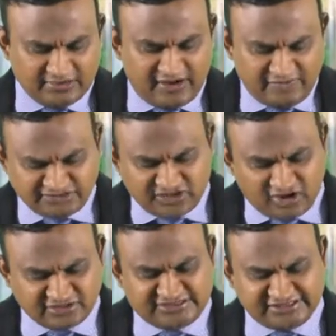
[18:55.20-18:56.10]
There is
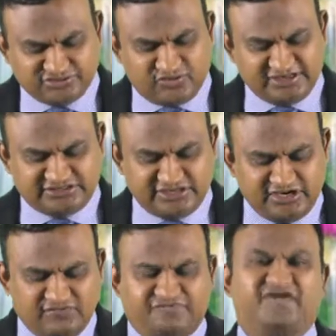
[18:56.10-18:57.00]
not a situation
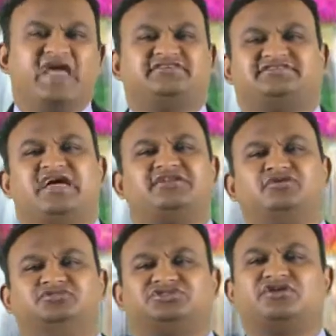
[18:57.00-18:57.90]
you face that
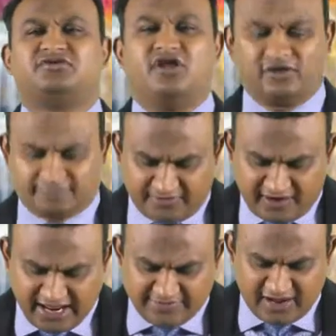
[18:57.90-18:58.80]
you should not
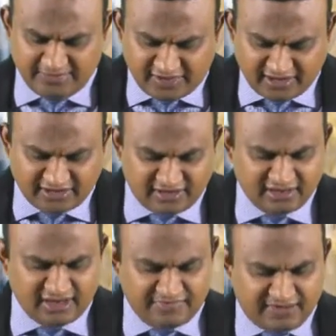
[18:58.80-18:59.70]
pray, my brother,
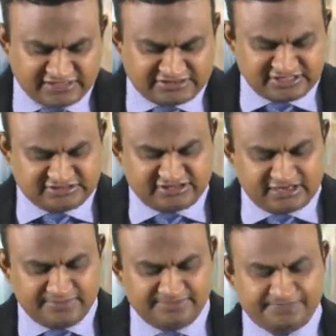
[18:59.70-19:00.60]
my sister.